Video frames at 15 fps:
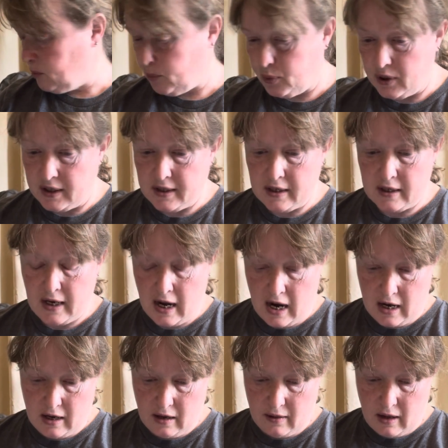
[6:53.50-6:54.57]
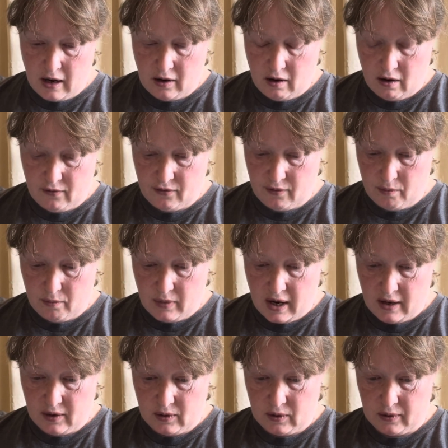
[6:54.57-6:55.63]
printed Aida that I got from
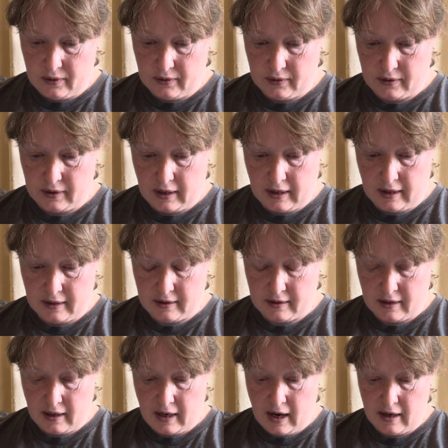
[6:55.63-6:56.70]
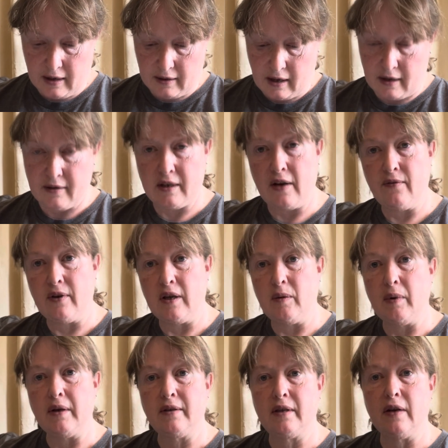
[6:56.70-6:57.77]
Michael's, and it's again a 70
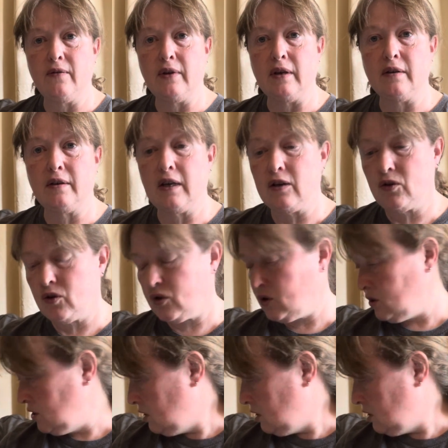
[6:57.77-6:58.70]
by 70 stitch.